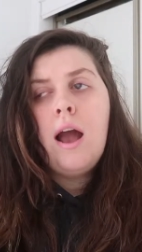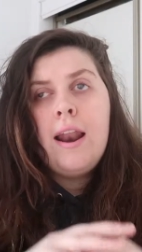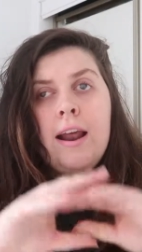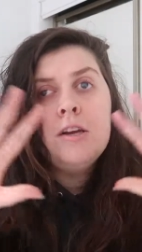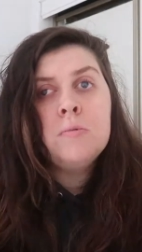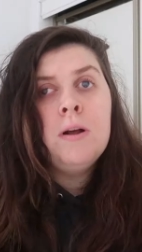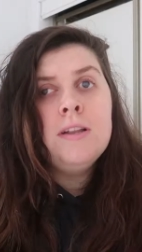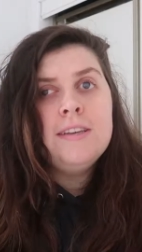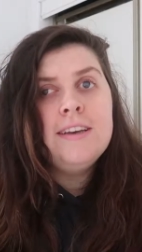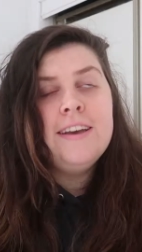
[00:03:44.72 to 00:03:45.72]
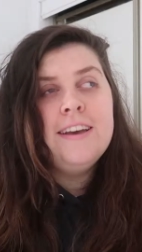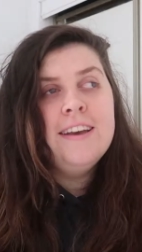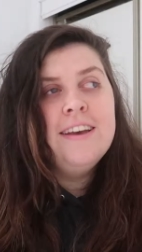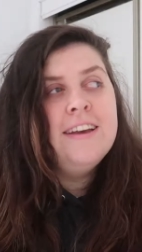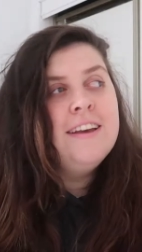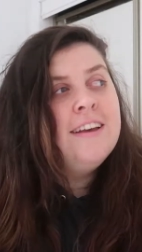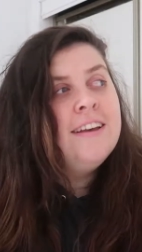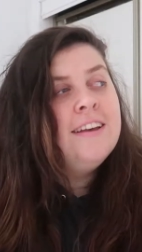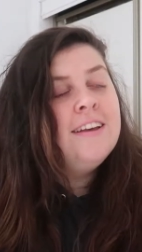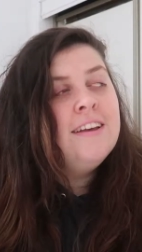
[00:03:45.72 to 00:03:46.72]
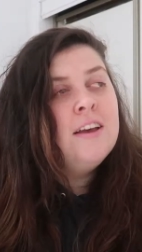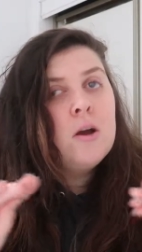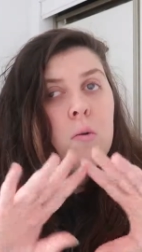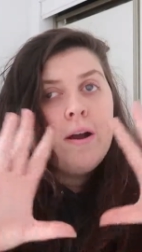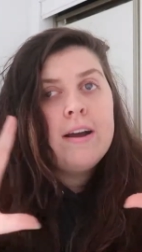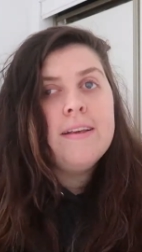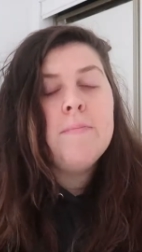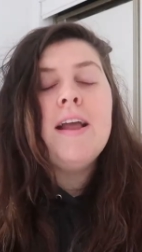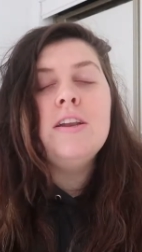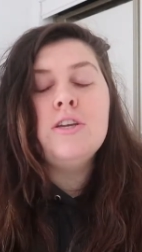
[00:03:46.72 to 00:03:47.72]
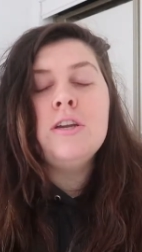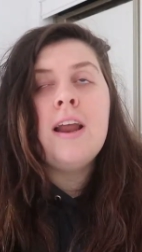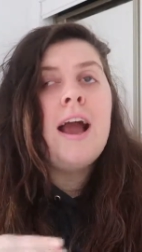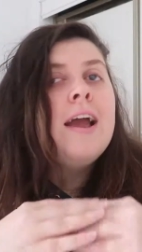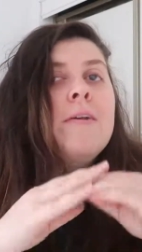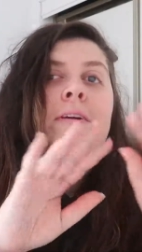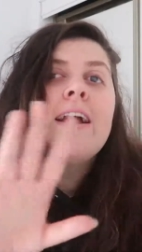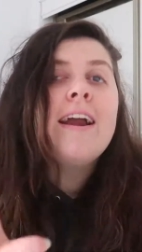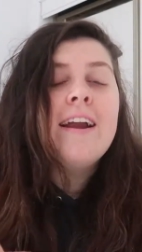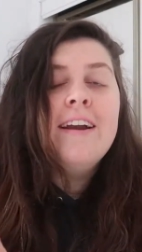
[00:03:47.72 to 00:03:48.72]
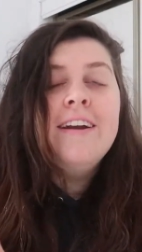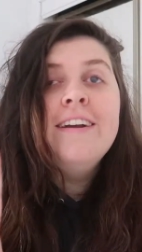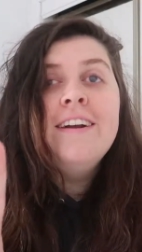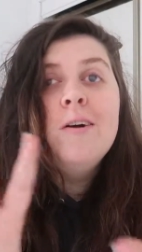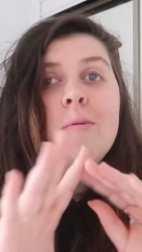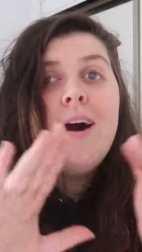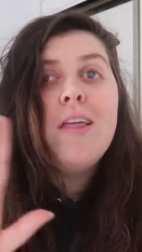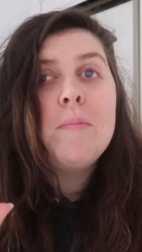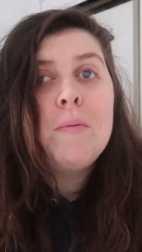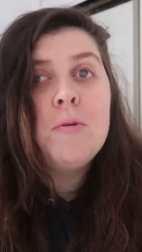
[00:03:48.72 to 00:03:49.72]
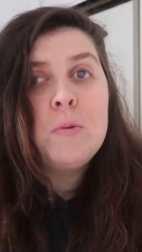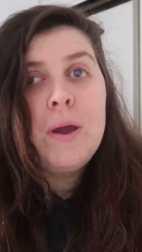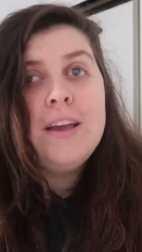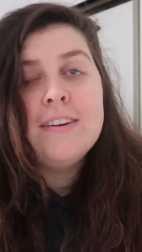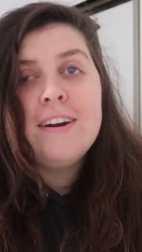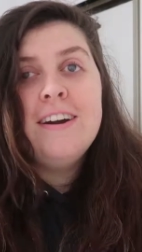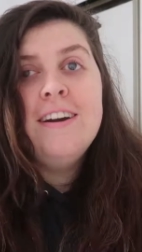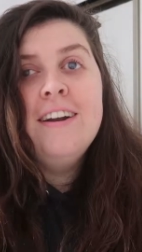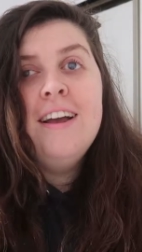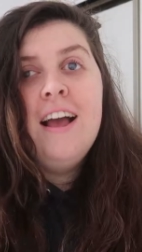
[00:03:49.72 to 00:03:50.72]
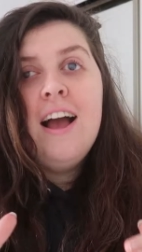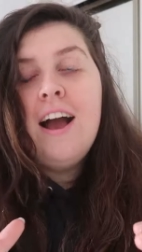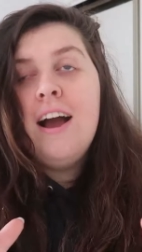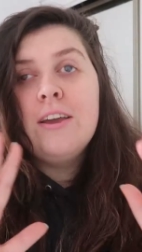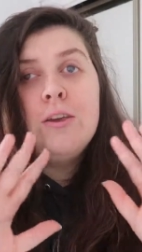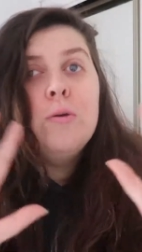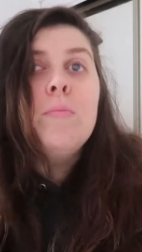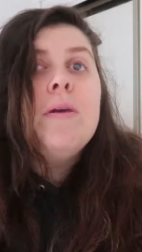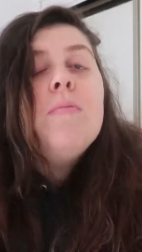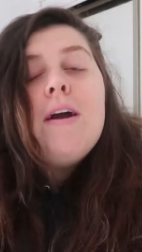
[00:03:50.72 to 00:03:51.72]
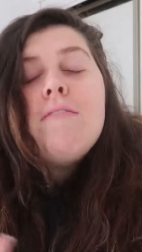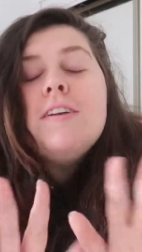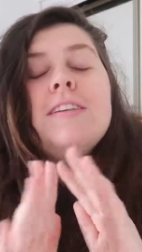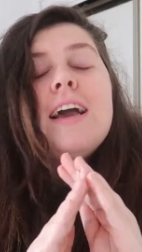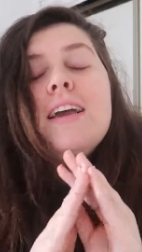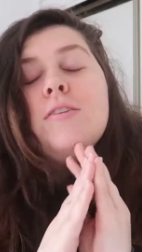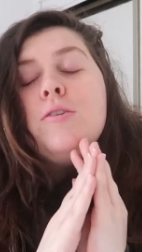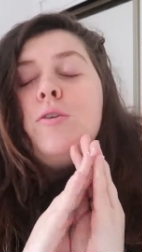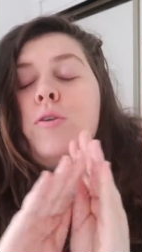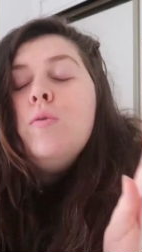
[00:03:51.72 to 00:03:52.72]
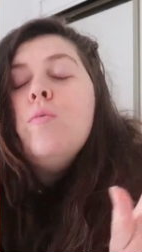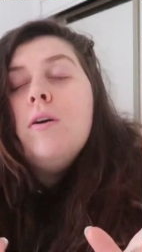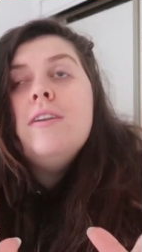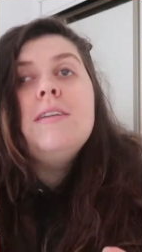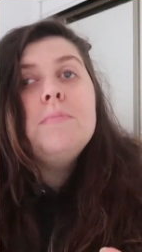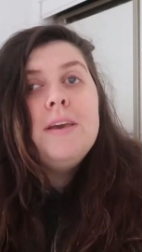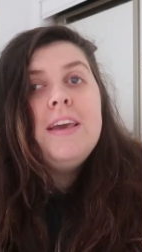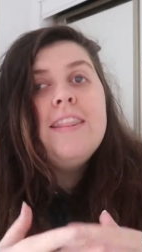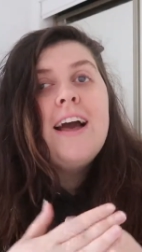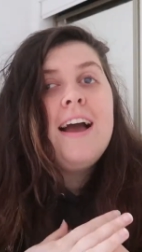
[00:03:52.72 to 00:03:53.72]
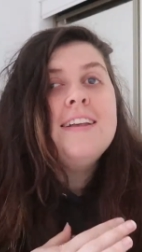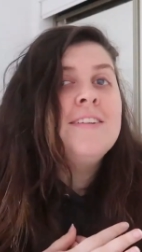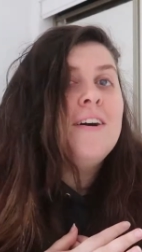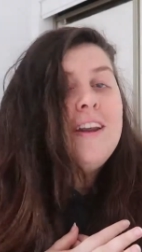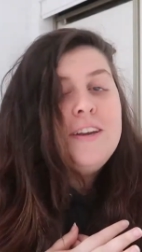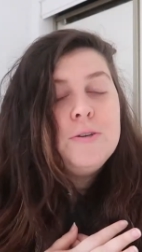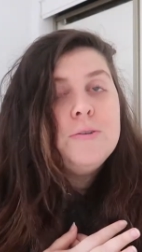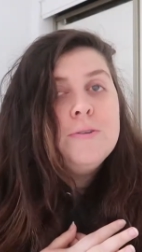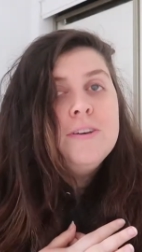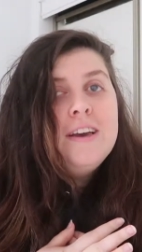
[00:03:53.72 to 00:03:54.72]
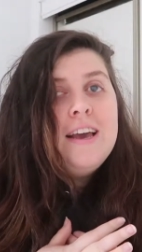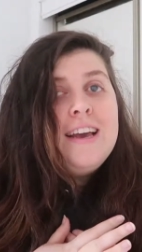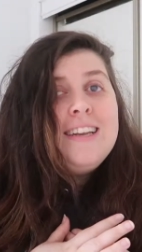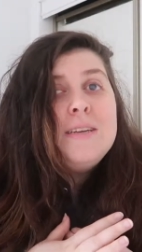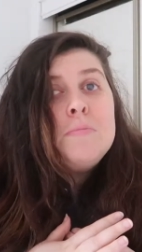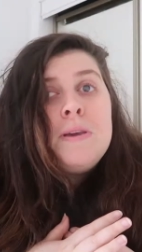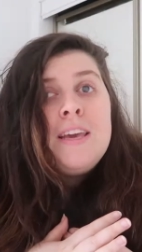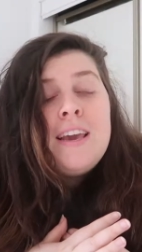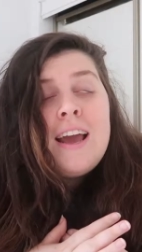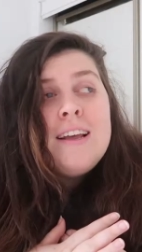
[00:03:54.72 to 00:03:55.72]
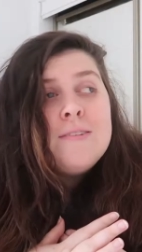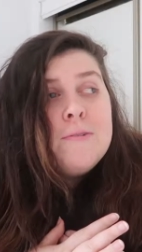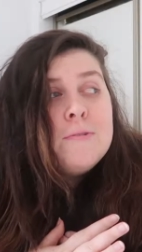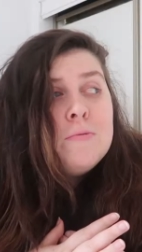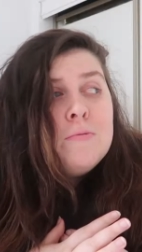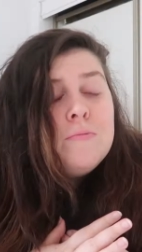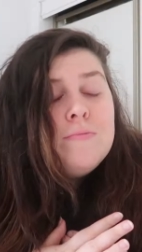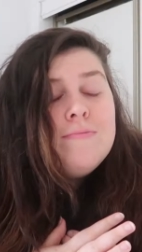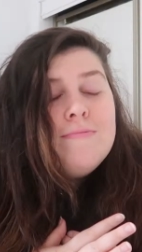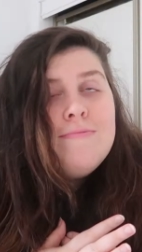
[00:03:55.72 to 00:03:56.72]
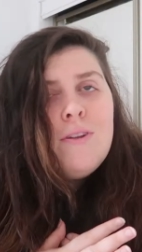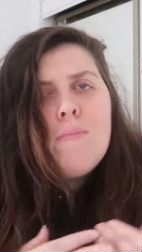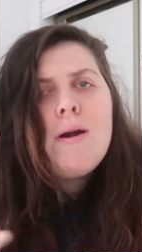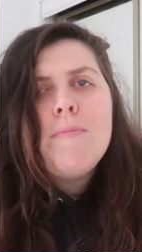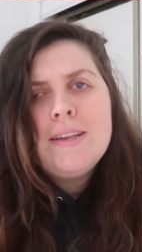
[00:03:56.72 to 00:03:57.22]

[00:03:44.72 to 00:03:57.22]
and I just want to quickly mention I don't care what other people's weights are uh, you be whatever size you want to be that is not an issue to me and it's also not my